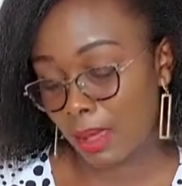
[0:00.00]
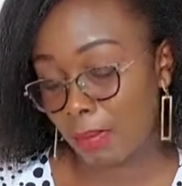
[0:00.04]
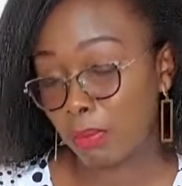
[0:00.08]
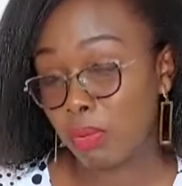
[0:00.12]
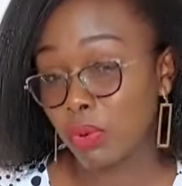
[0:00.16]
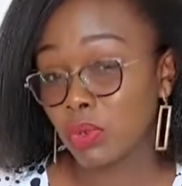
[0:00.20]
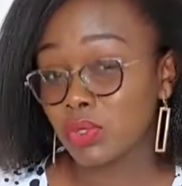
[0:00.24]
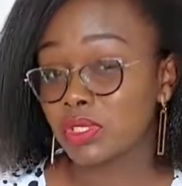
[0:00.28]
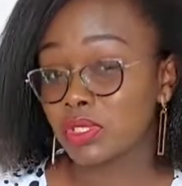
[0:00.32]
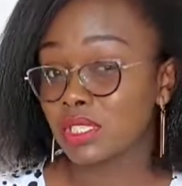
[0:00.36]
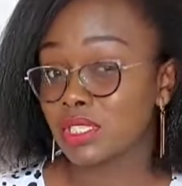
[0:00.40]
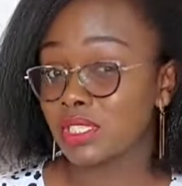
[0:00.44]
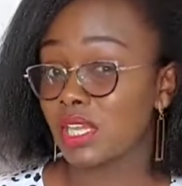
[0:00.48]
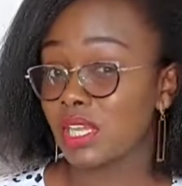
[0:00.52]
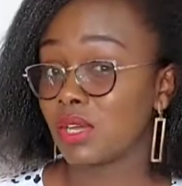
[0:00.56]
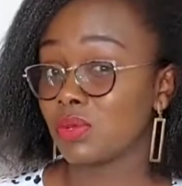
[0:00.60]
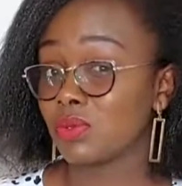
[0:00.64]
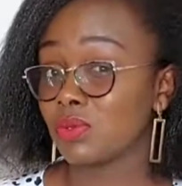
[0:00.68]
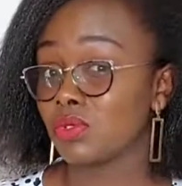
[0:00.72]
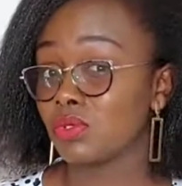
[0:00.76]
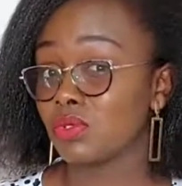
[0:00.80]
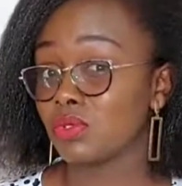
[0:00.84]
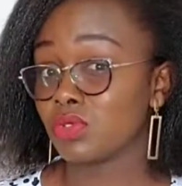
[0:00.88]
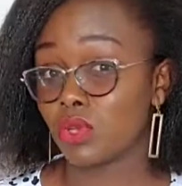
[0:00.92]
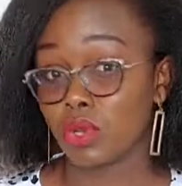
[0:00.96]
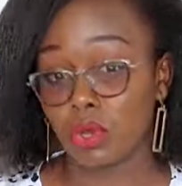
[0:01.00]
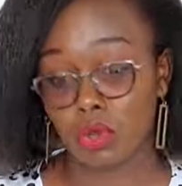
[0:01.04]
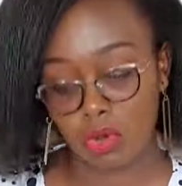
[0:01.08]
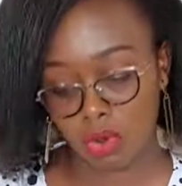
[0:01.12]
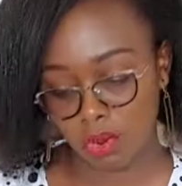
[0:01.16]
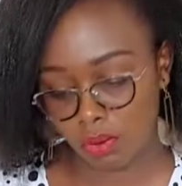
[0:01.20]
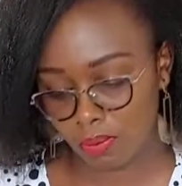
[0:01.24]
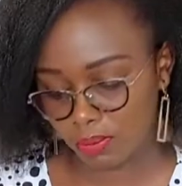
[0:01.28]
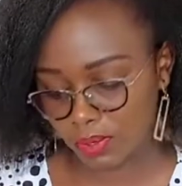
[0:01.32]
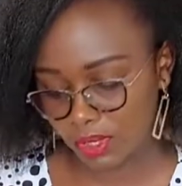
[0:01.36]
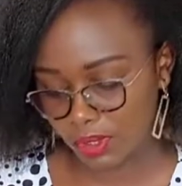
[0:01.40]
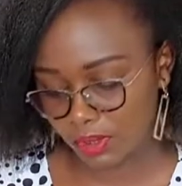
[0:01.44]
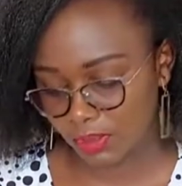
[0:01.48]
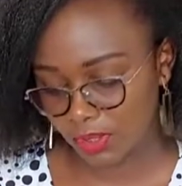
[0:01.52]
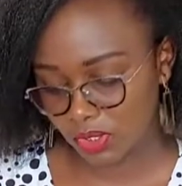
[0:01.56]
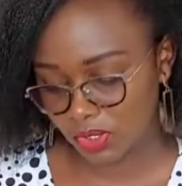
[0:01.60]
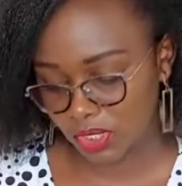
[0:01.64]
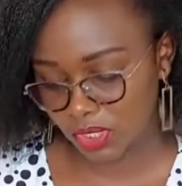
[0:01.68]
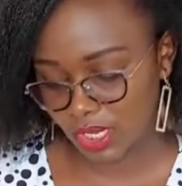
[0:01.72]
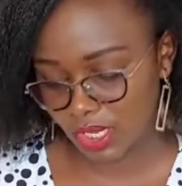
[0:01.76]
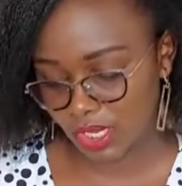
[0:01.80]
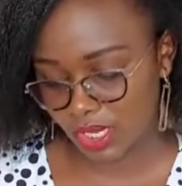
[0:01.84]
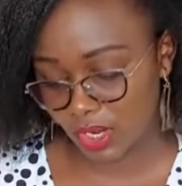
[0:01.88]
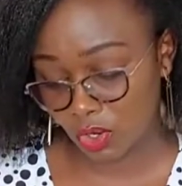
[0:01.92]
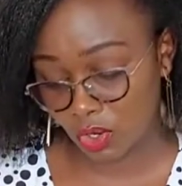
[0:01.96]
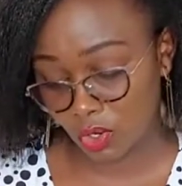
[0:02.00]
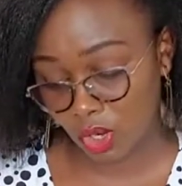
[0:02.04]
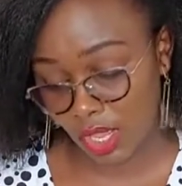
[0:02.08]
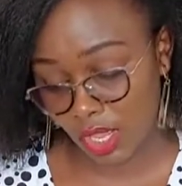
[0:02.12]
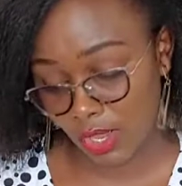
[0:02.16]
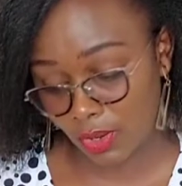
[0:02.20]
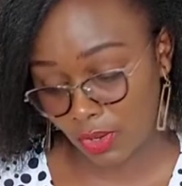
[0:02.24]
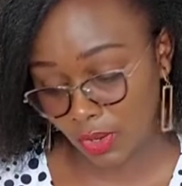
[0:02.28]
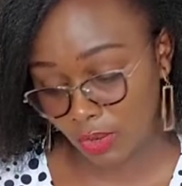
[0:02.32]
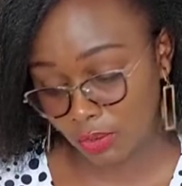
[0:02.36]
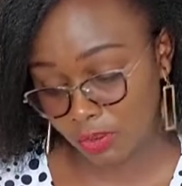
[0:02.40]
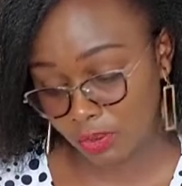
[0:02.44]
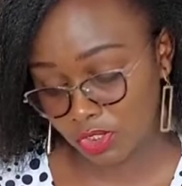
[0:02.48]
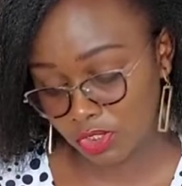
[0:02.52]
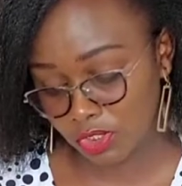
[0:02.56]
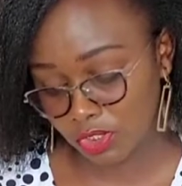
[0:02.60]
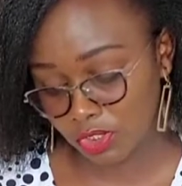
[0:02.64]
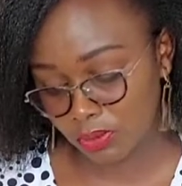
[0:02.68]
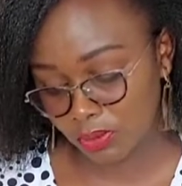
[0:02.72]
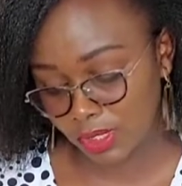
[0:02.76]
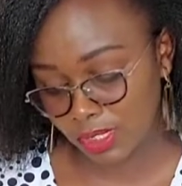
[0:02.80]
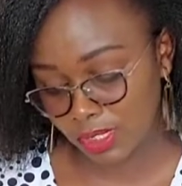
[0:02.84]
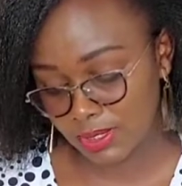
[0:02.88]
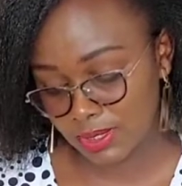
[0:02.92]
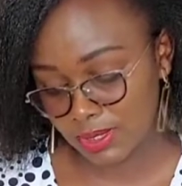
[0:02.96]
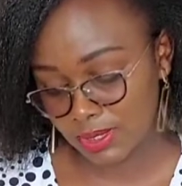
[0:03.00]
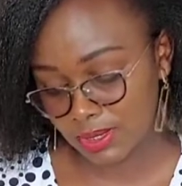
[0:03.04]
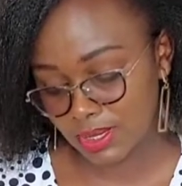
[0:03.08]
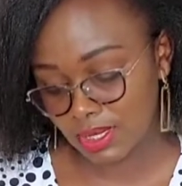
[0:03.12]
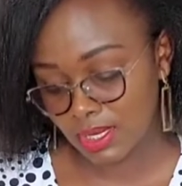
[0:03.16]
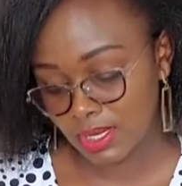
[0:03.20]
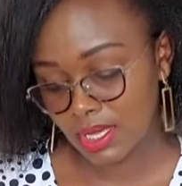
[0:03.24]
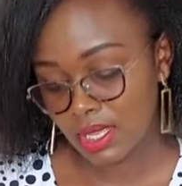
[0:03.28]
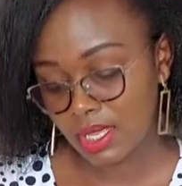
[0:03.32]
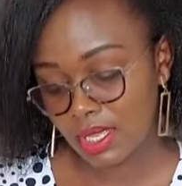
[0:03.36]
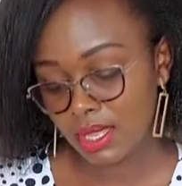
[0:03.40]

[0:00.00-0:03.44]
put down your accomplishments,